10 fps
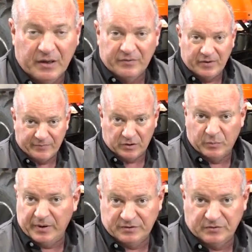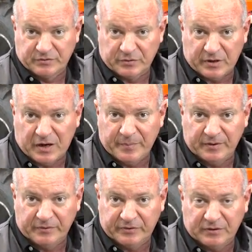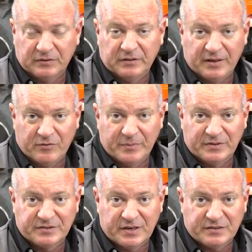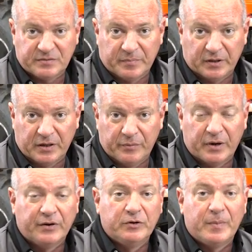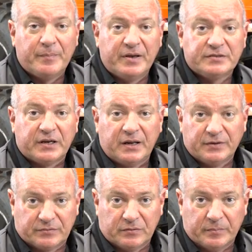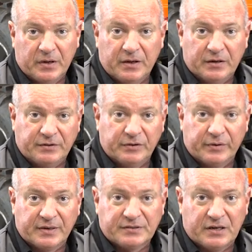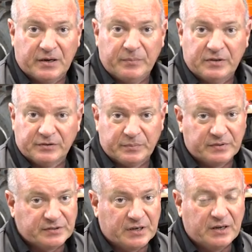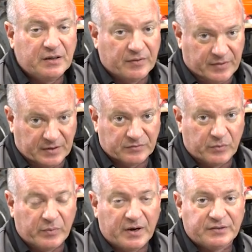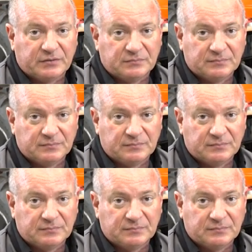If you have any questions or comments, leave them in the section below and I'll do my best to answer them. Until next time, we just want to say thanks for watching.